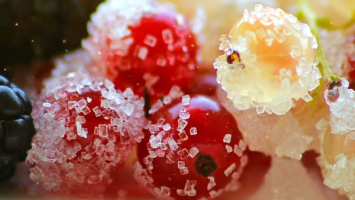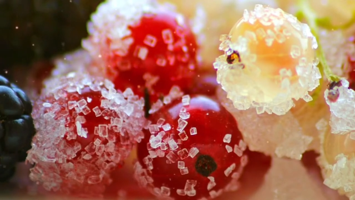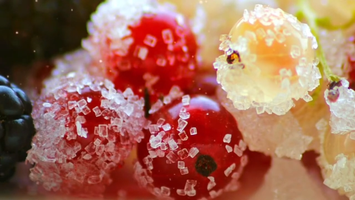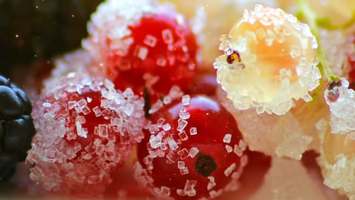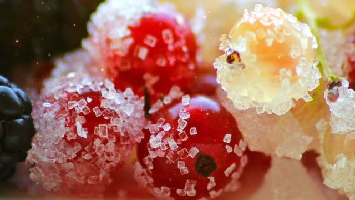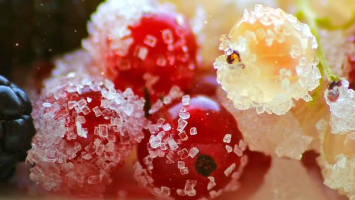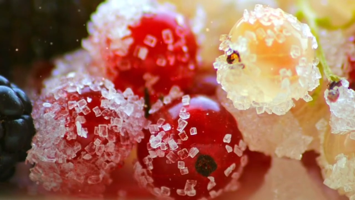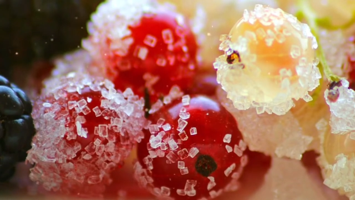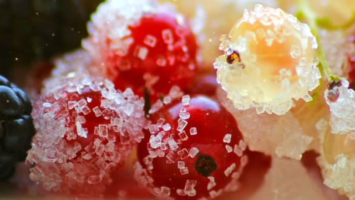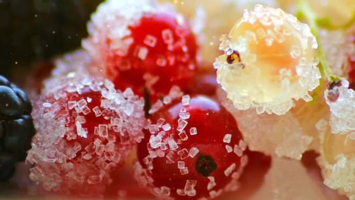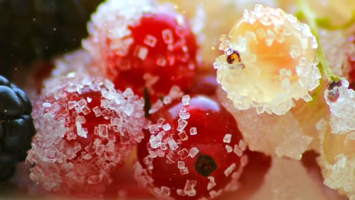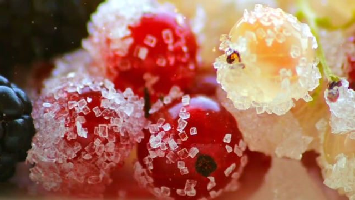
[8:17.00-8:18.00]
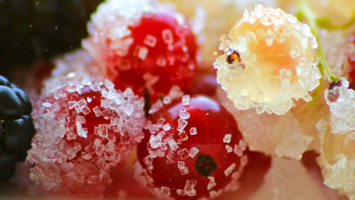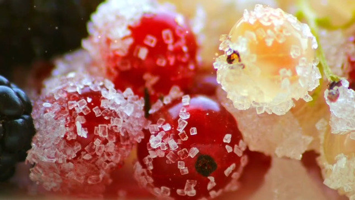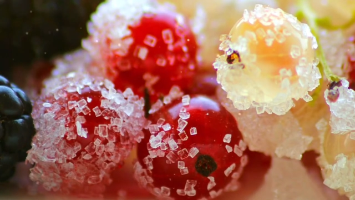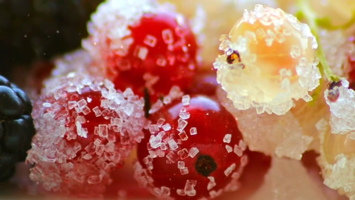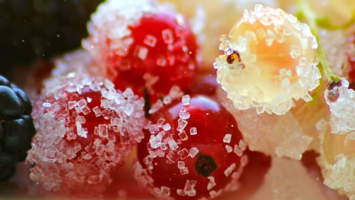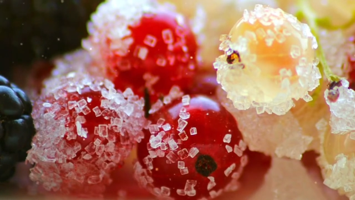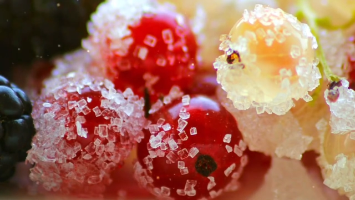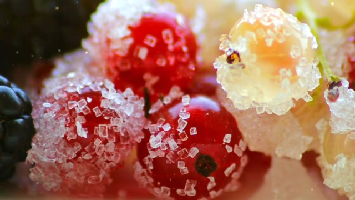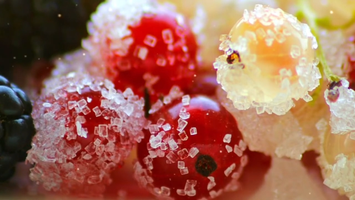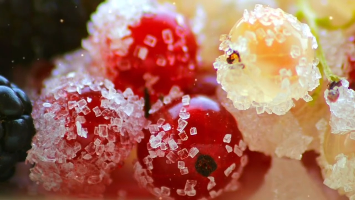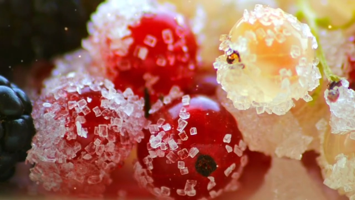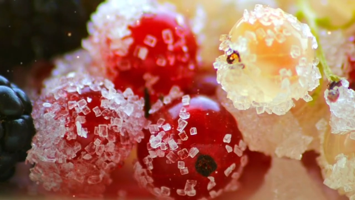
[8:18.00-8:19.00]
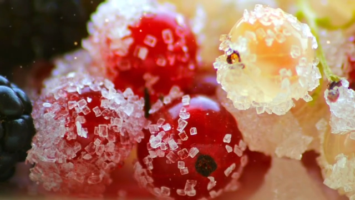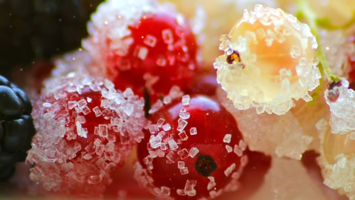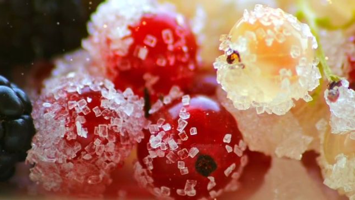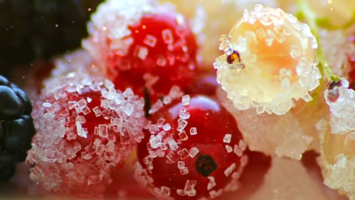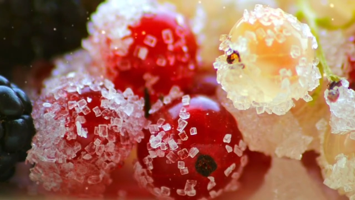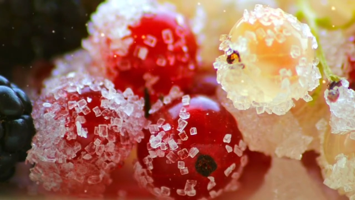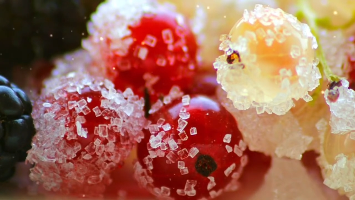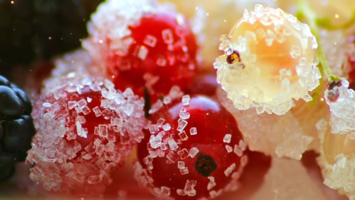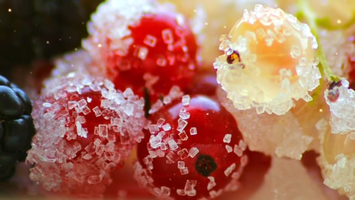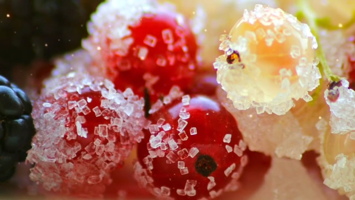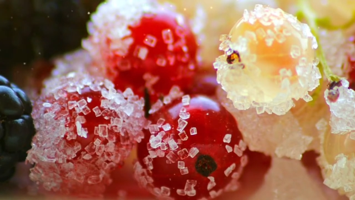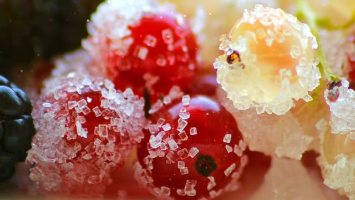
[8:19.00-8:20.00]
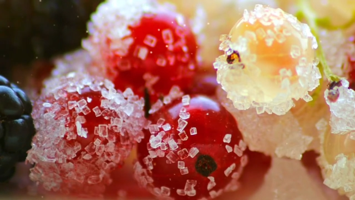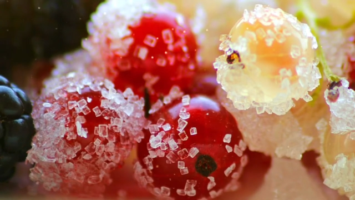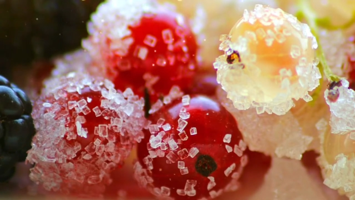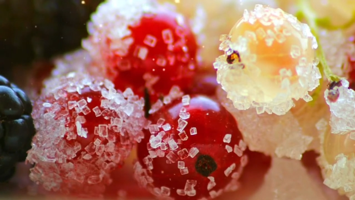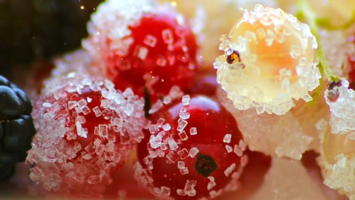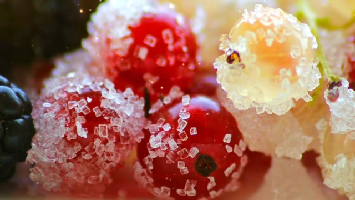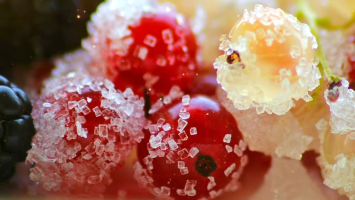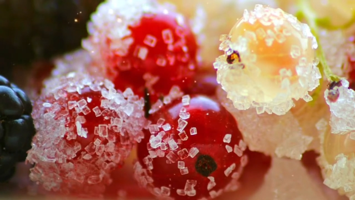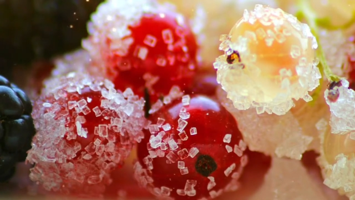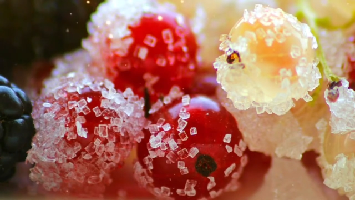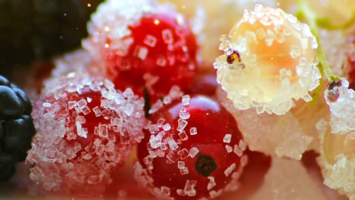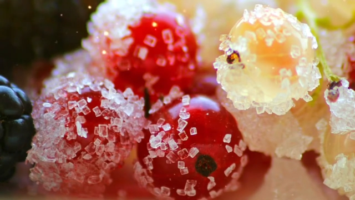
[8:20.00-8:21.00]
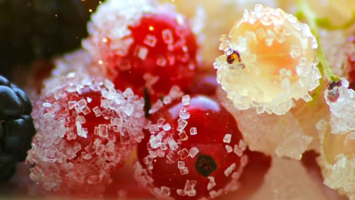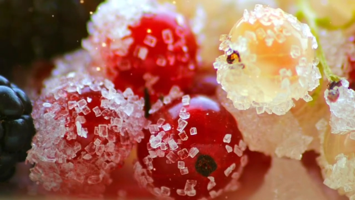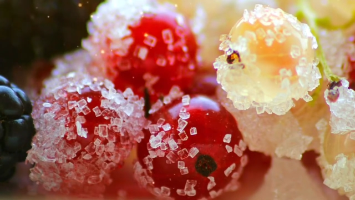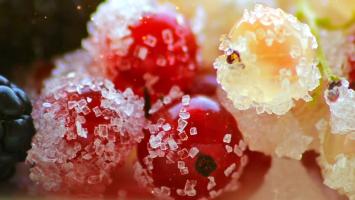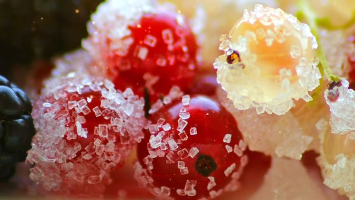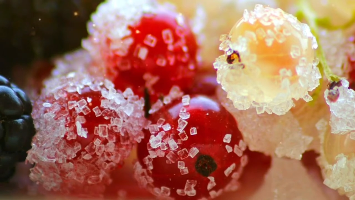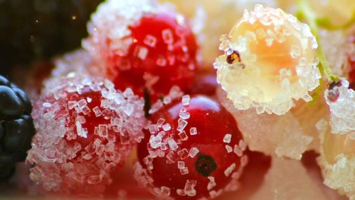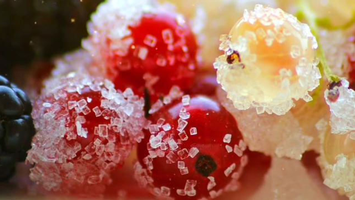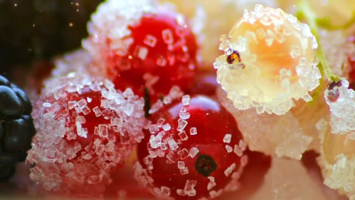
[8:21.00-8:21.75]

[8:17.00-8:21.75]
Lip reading: Nobody's mouth can be seen.